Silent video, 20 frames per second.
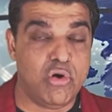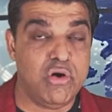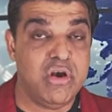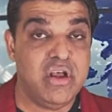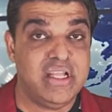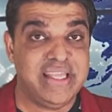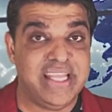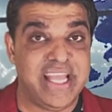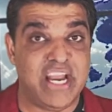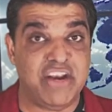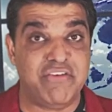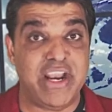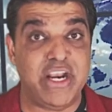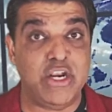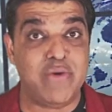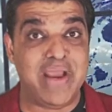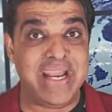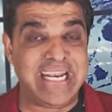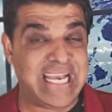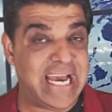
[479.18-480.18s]
updates from
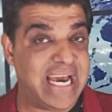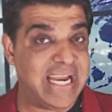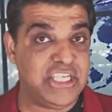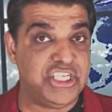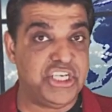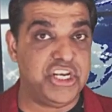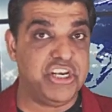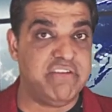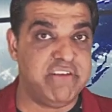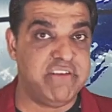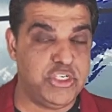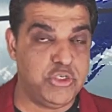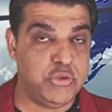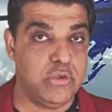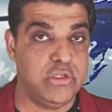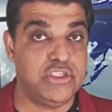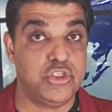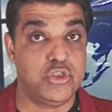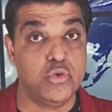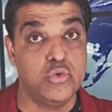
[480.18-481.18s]
Ignition Time.
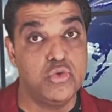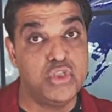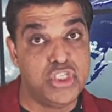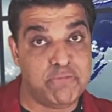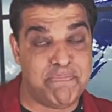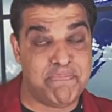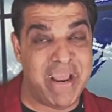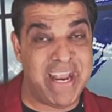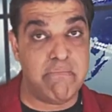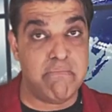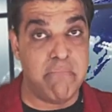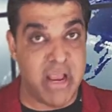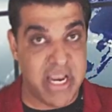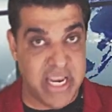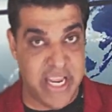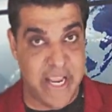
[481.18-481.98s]
Thank you so much.